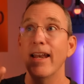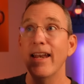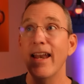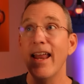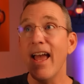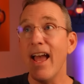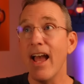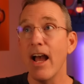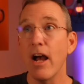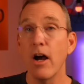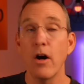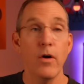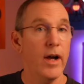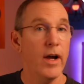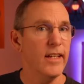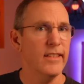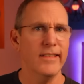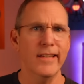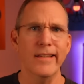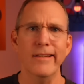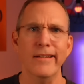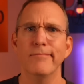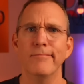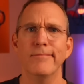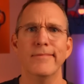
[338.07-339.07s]
And now I
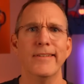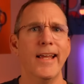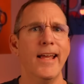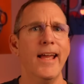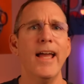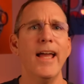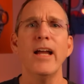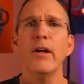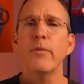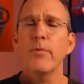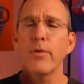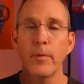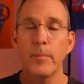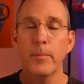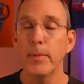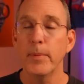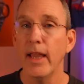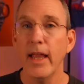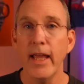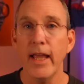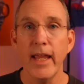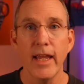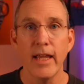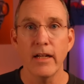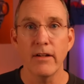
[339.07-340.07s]
said, to heck with a
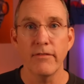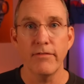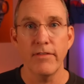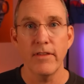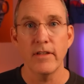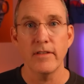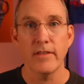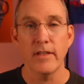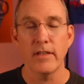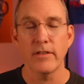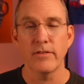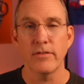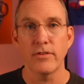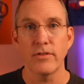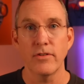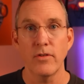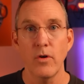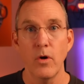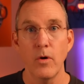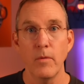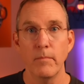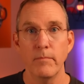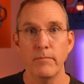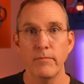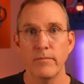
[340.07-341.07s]
plan. If these things are
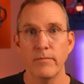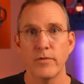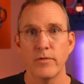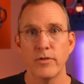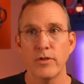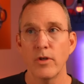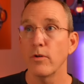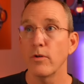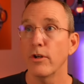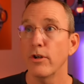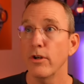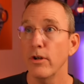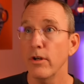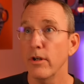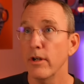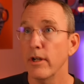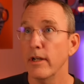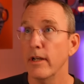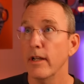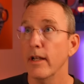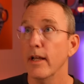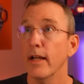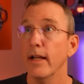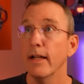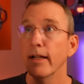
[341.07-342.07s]
so so
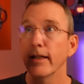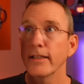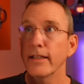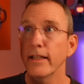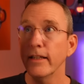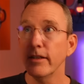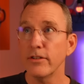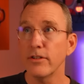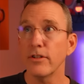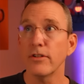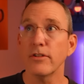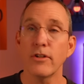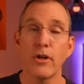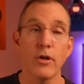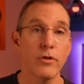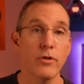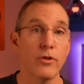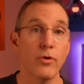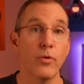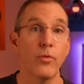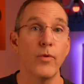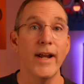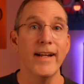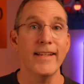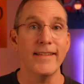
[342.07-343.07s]
good, let's just go
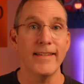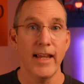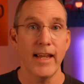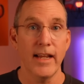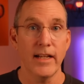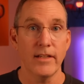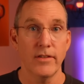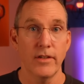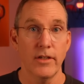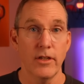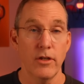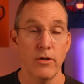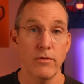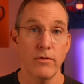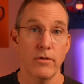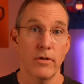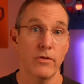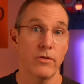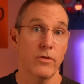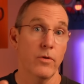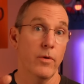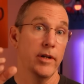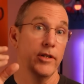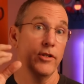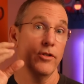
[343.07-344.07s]
direct to
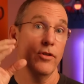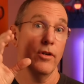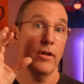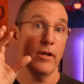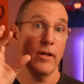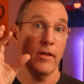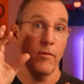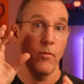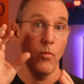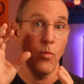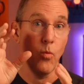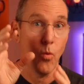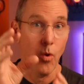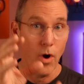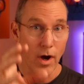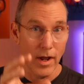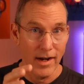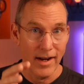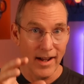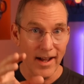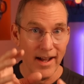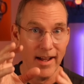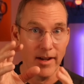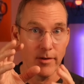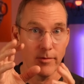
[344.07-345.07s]
execution. So I took
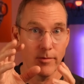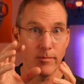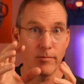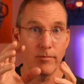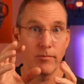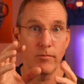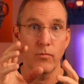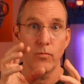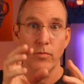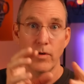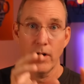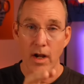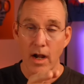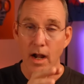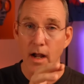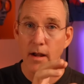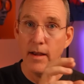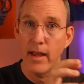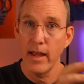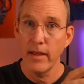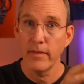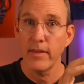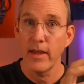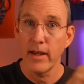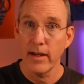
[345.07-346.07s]
what I
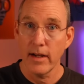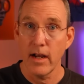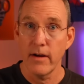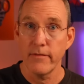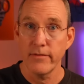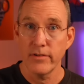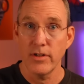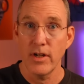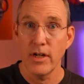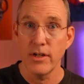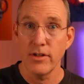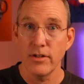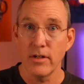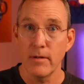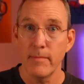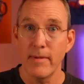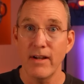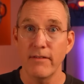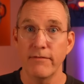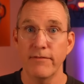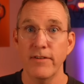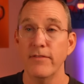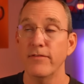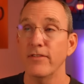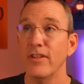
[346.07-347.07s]
had that conversation
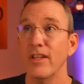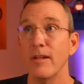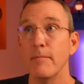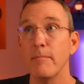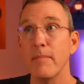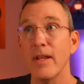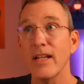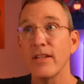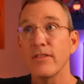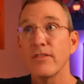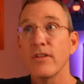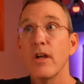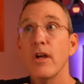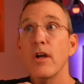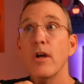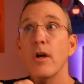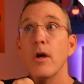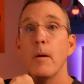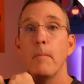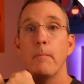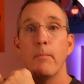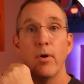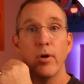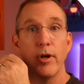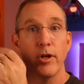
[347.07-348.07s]
about 15 minutes,
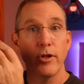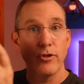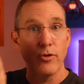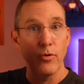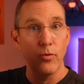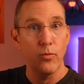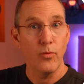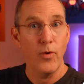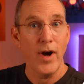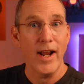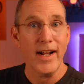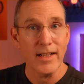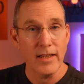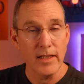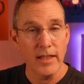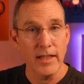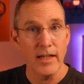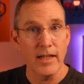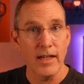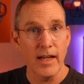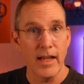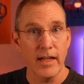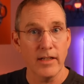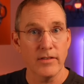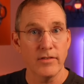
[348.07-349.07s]
put it
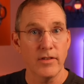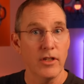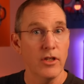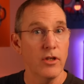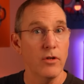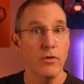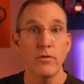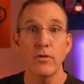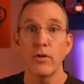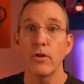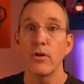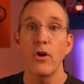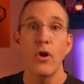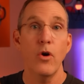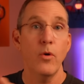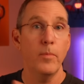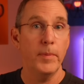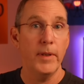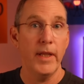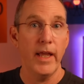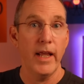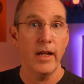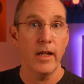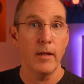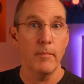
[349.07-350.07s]
directly into execution, no
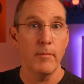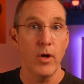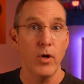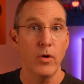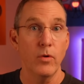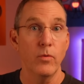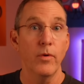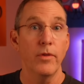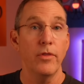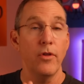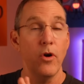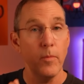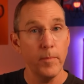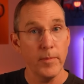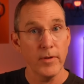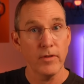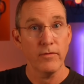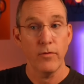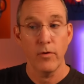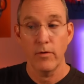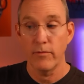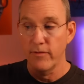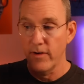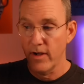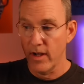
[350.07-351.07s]
planning mode with
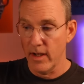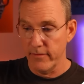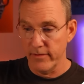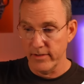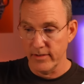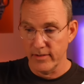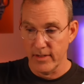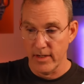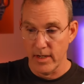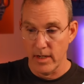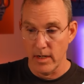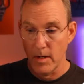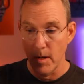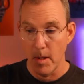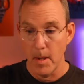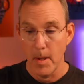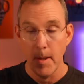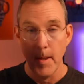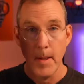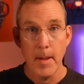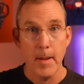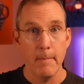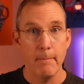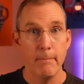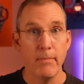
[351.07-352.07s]
Opus 4.5 and said,
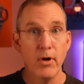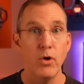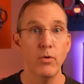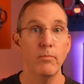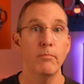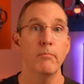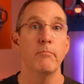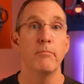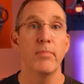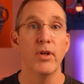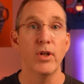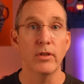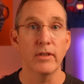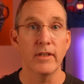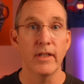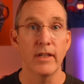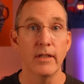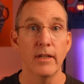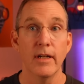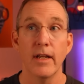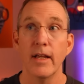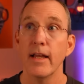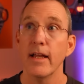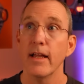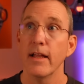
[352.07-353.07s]
boom, build
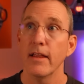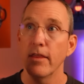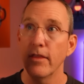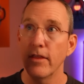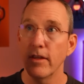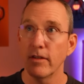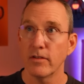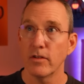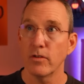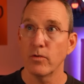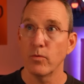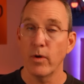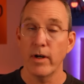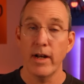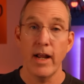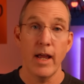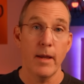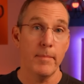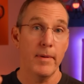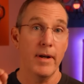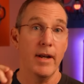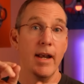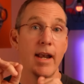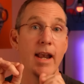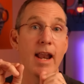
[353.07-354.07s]
it this is what
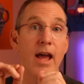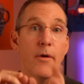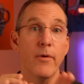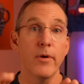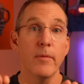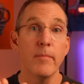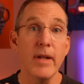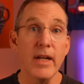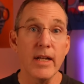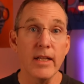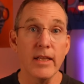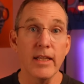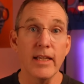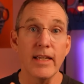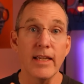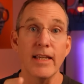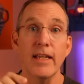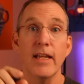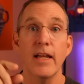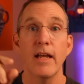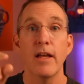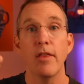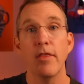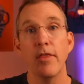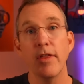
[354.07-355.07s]
happened. Now,
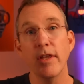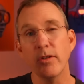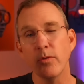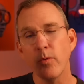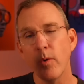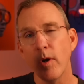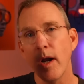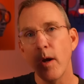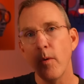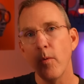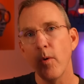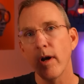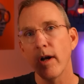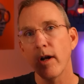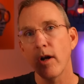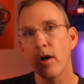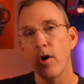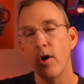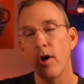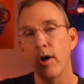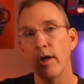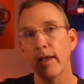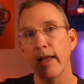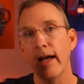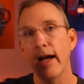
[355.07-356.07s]
admittedly, this one I want to
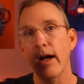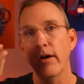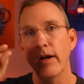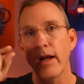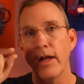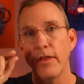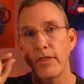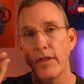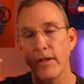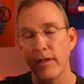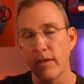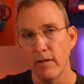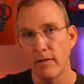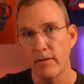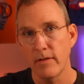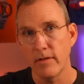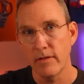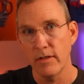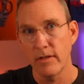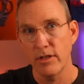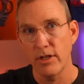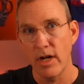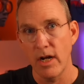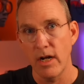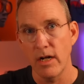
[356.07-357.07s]
call out. I think this
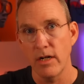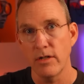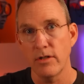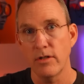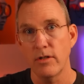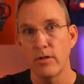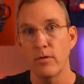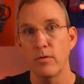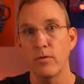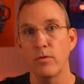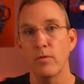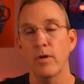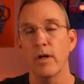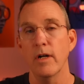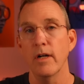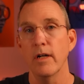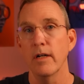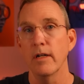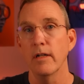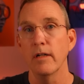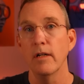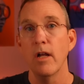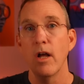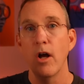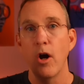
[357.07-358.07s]
is a change to
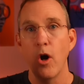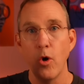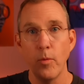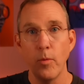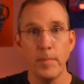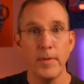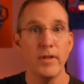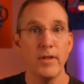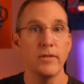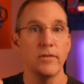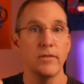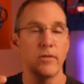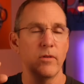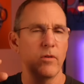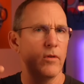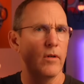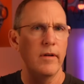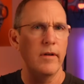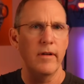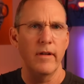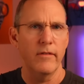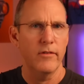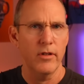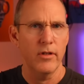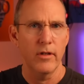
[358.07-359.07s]
uh, Opus
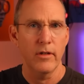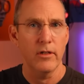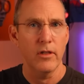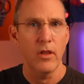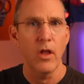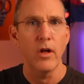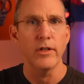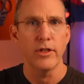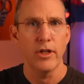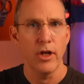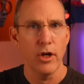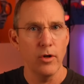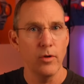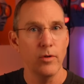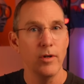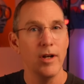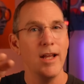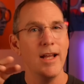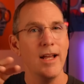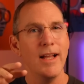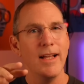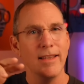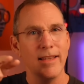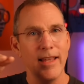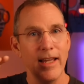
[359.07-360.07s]
or to Claude
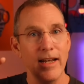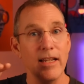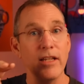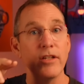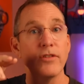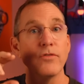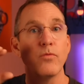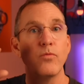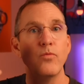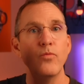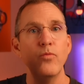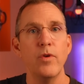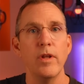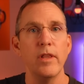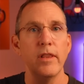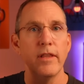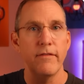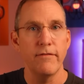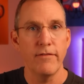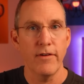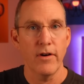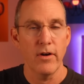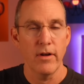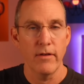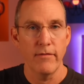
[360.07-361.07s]
Code that is
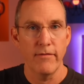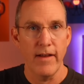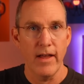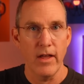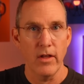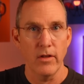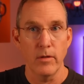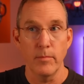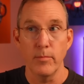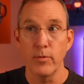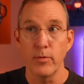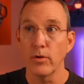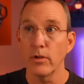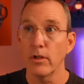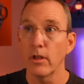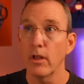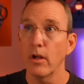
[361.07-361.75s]
really very valuable.